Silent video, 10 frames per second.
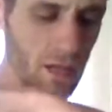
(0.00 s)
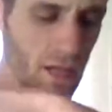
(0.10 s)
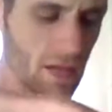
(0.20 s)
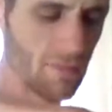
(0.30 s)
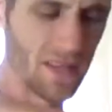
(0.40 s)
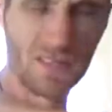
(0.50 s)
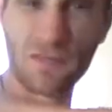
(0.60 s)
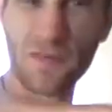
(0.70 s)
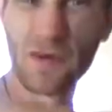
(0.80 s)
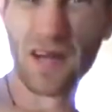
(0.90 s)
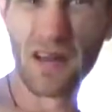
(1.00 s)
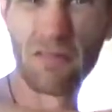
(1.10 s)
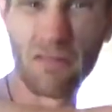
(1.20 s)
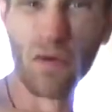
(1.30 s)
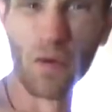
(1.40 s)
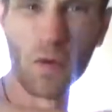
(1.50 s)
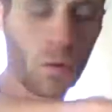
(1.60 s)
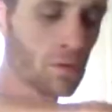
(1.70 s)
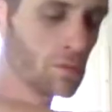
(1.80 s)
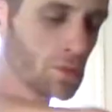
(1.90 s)
It makes you feel kind of full,
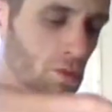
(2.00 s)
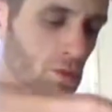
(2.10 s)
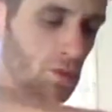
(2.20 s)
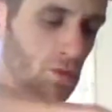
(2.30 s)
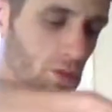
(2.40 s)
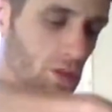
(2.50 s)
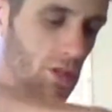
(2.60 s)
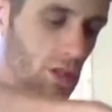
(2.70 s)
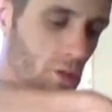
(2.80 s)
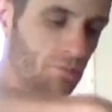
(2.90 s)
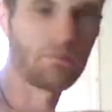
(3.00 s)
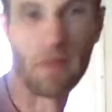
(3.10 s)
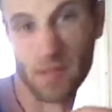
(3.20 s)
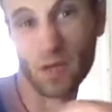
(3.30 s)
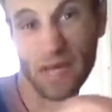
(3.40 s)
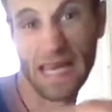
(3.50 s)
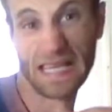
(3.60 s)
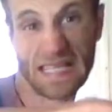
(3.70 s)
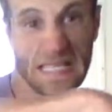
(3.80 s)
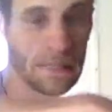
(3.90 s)
you know, maybe a little
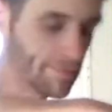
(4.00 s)
gassy.